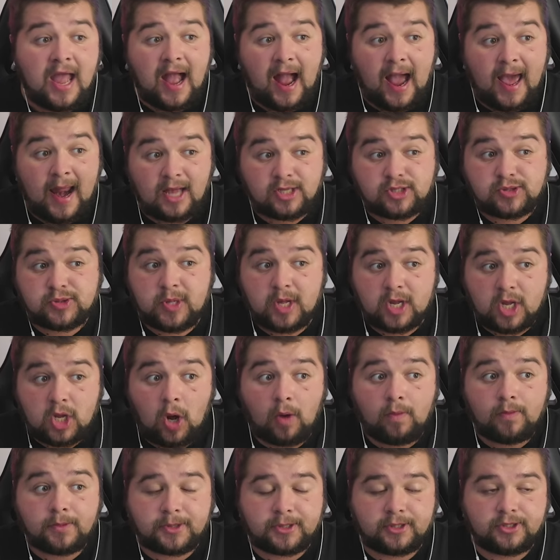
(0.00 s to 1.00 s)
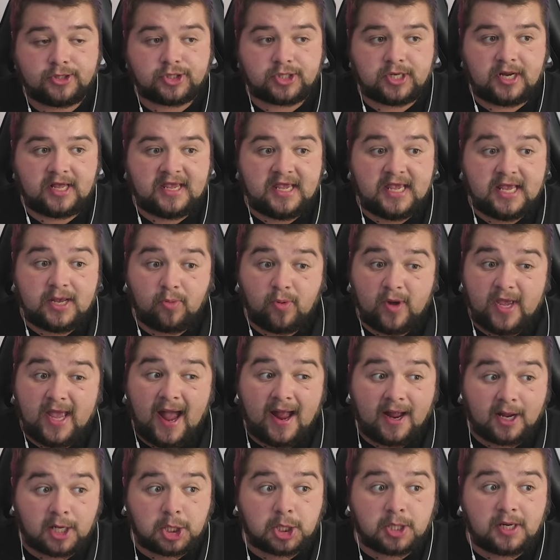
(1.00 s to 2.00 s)
And as for the Conference League, we
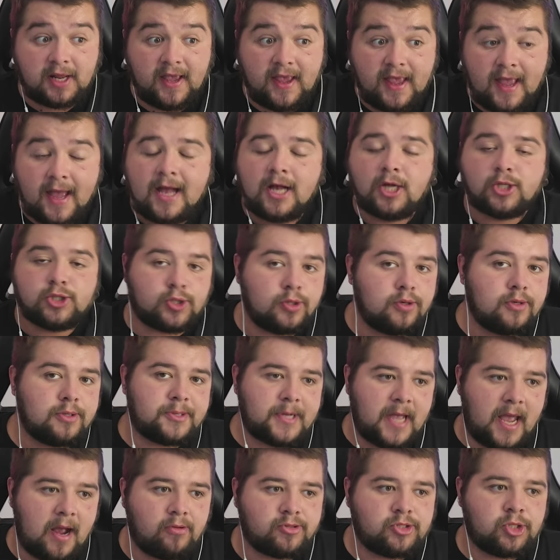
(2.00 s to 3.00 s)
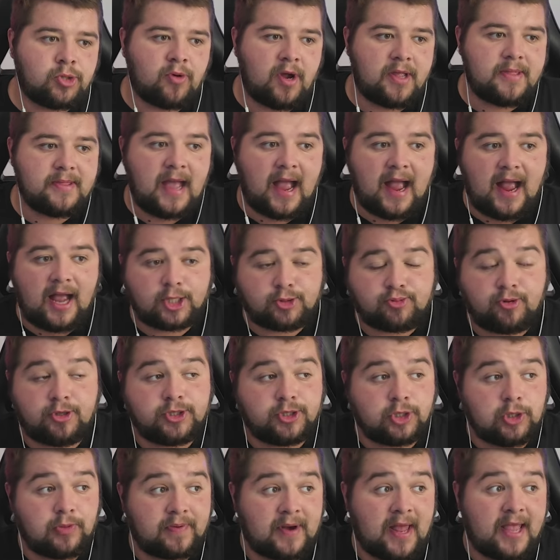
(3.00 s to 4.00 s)
actually do fail to win that as we
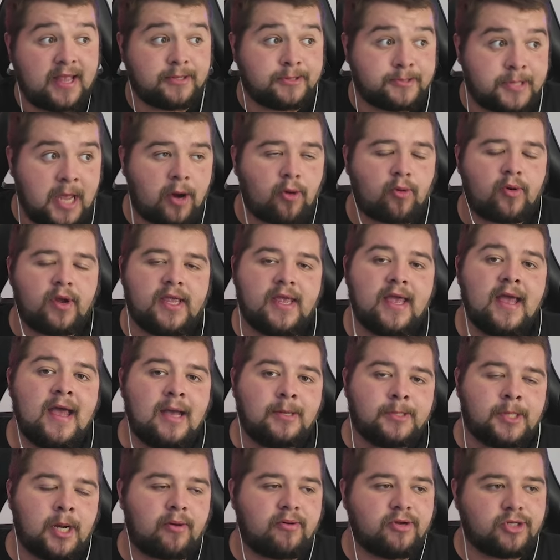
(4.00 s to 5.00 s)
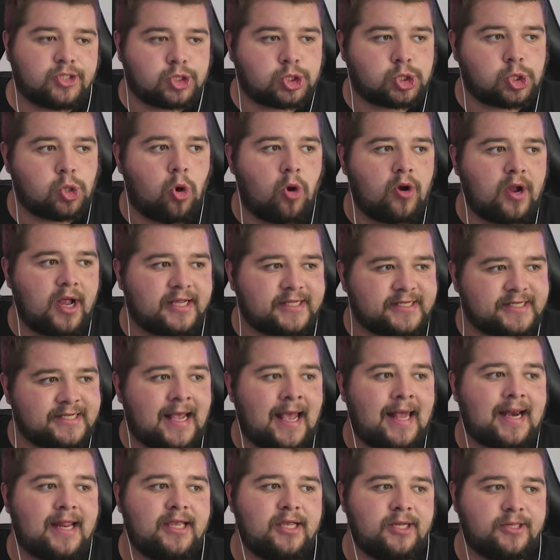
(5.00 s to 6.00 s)
do play a very strong
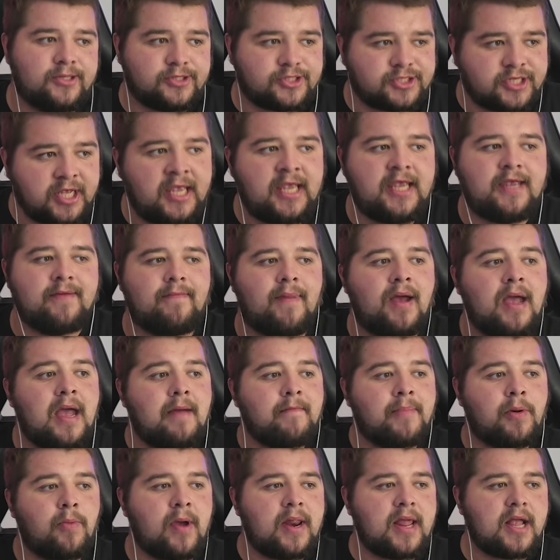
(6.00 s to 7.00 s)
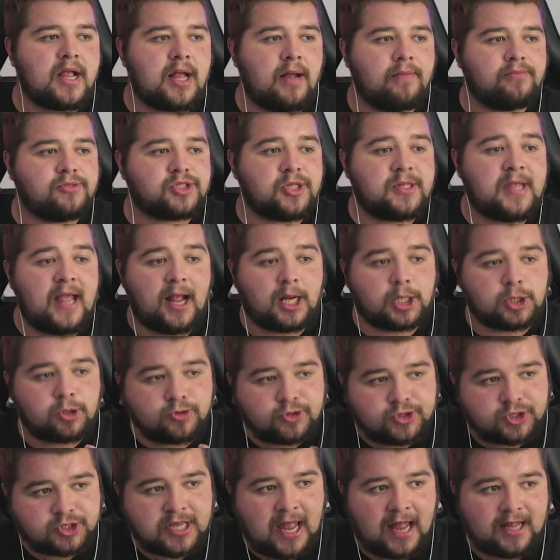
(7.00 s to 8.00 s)
Italian team. But when it comes to the actual
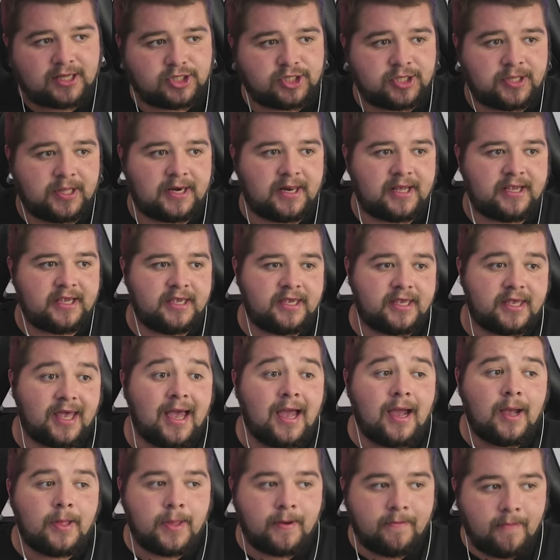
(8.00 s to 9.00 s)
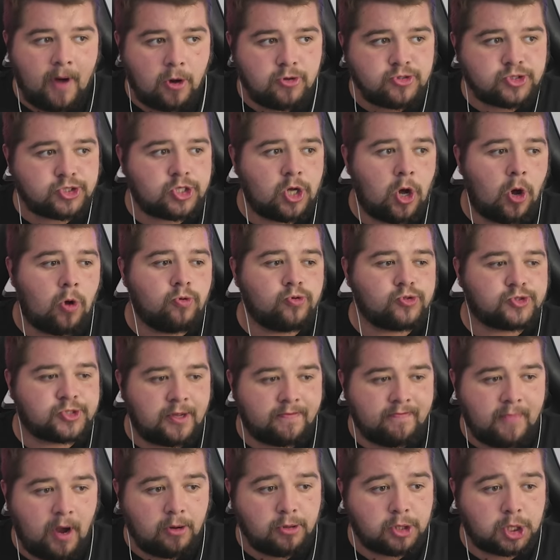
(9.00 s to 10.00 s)
stats of the league, the most goals, the
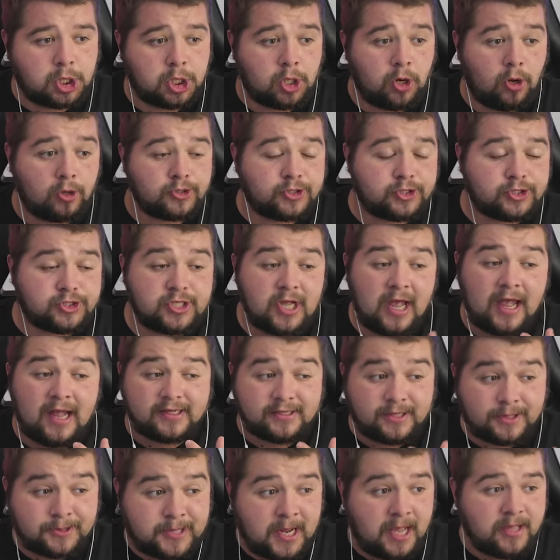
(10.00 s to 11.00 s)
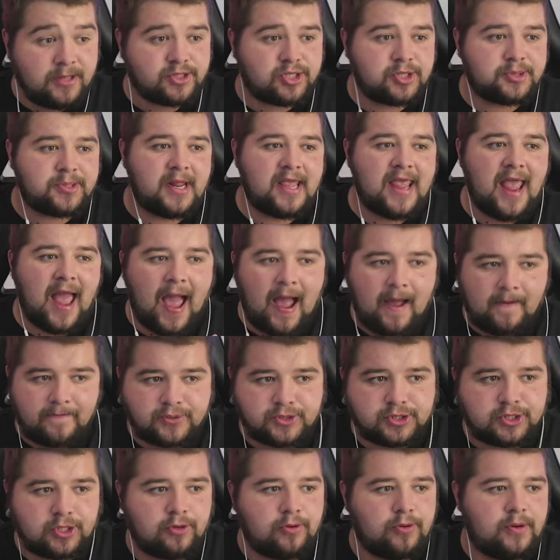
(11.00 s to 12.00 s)
most shots, defensively
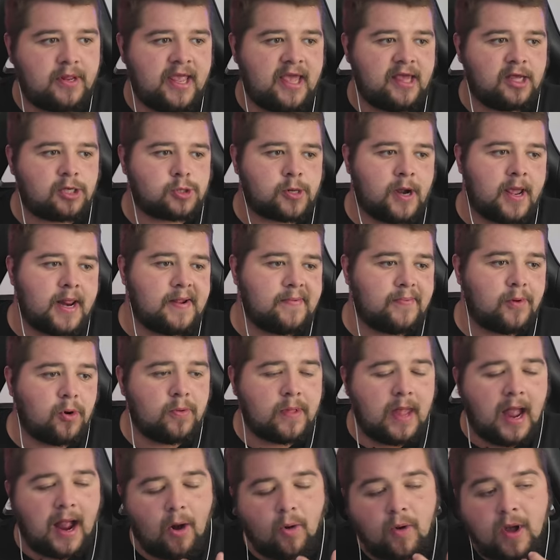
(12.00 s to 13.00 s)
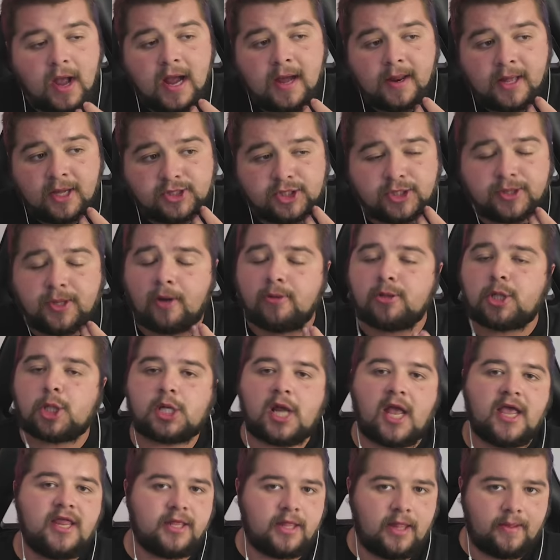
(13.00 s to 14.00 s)
absolutely incredible. Now, this is no
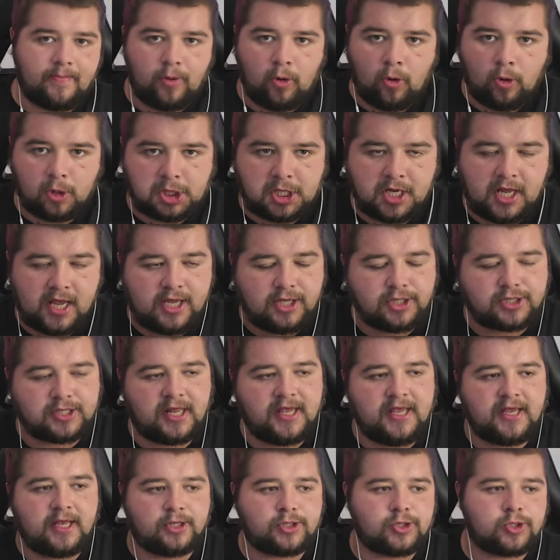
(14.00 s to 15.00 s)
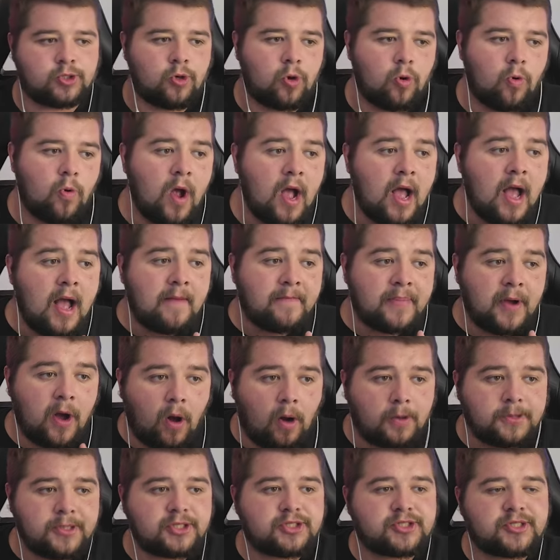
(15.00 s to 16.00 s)
shade at the Portuguese League at all, but
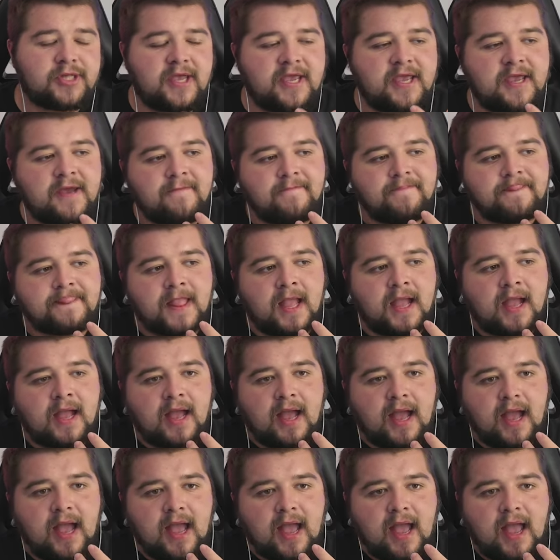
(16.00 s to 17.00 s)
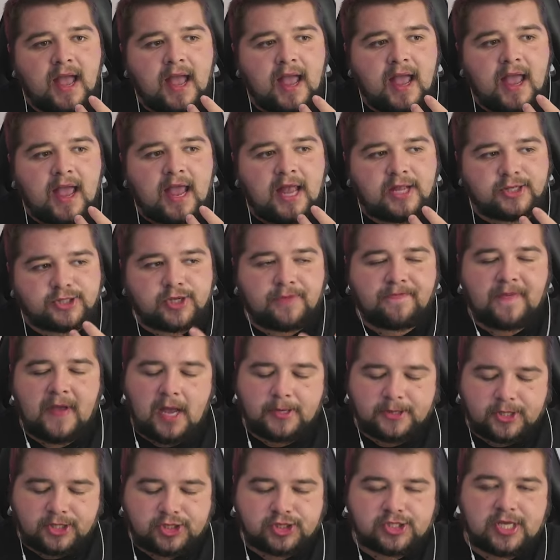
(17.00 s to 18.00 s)
obviously it's a bit
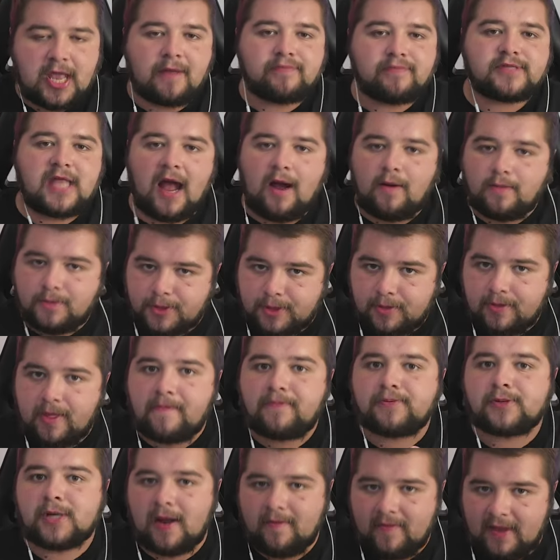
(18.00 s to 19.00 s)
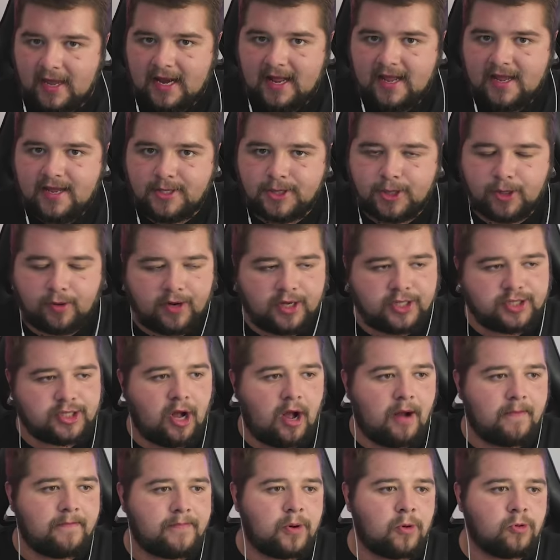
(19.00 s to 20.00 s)
of a step down from the Premier League, for
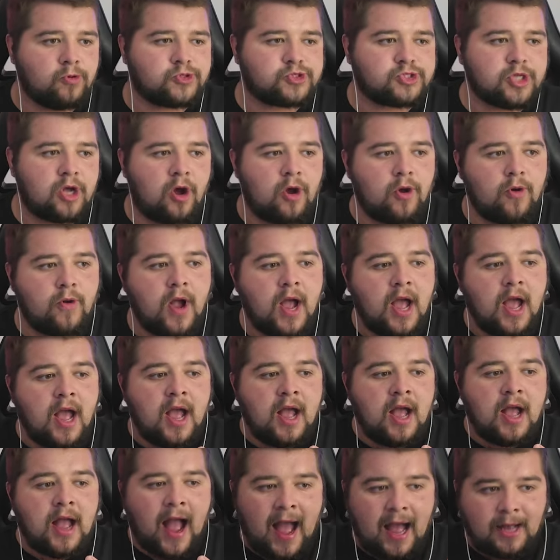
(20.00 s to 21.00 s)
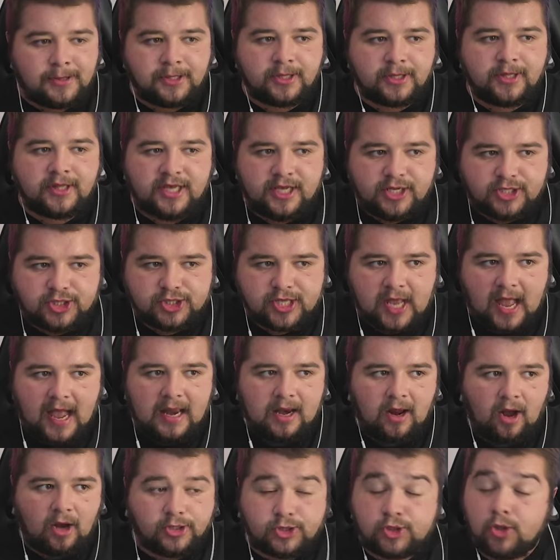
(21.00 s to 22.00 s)
example. So having the stat
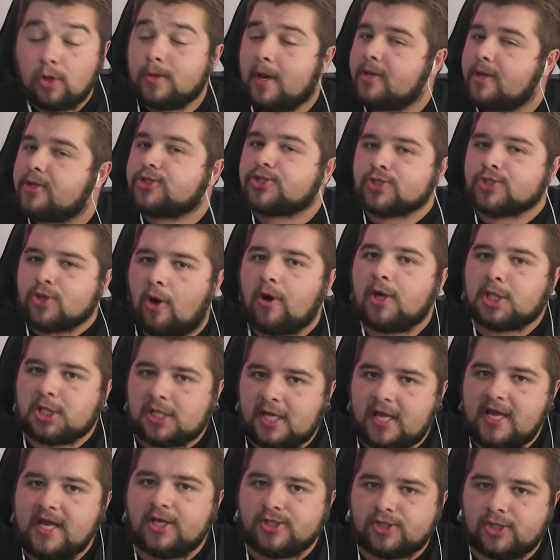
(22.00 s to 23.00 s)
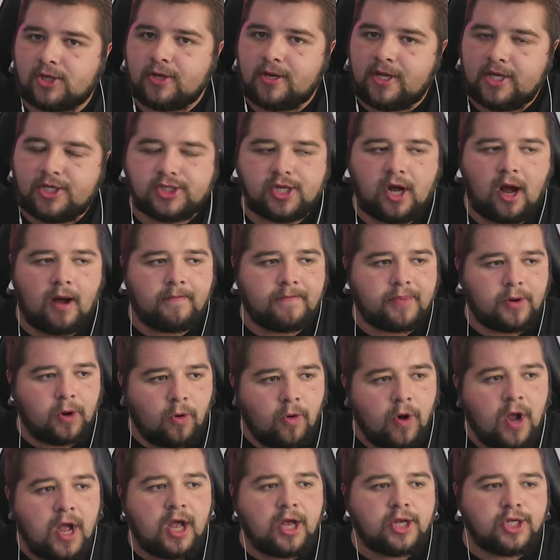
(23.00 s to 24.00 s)
line, sort of like the Scottish League is a good
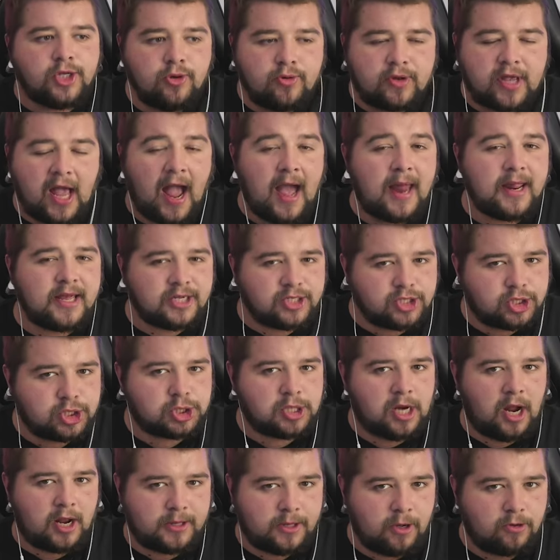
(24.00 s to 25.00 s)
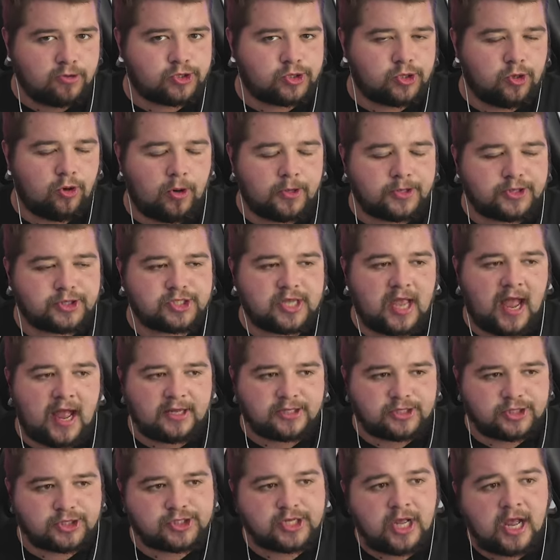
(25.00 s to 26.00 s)
example, you can extract those sort of
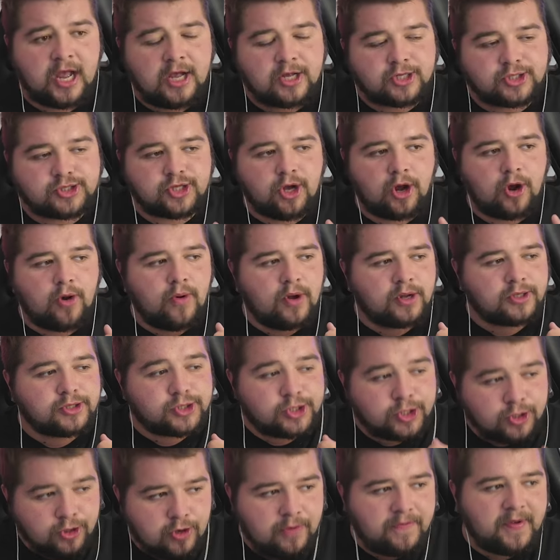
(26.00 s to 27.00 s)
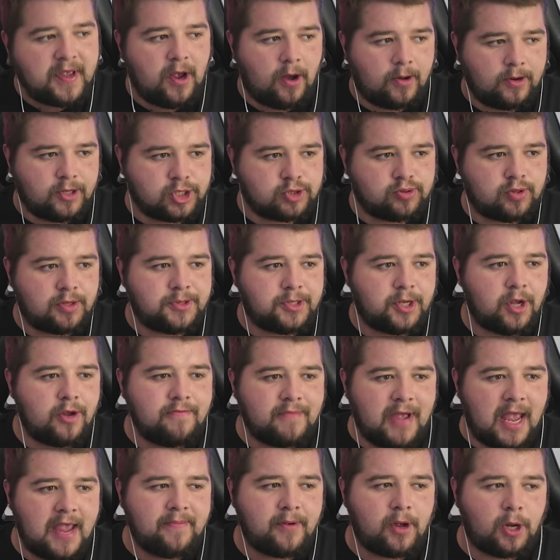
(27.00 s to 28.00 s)
stats. So to be honest with you,
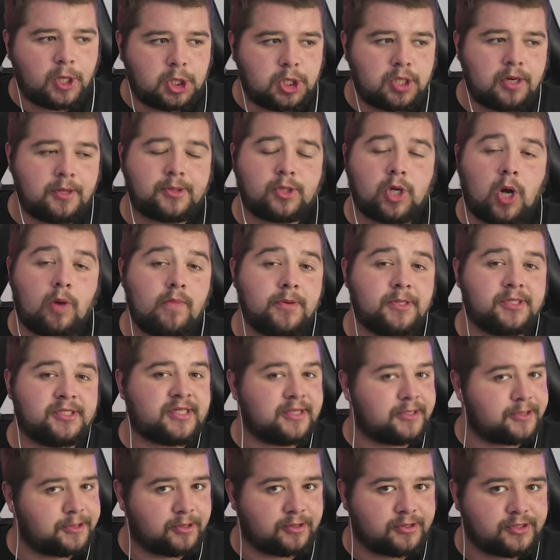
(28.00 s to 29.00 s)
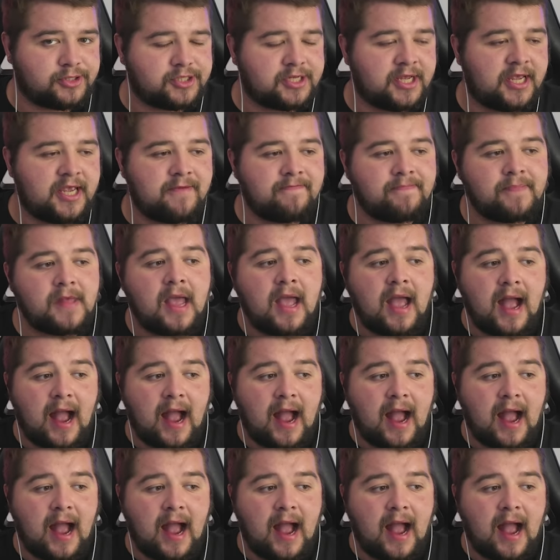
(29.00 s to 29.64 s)
maybe I should have gone with a different team.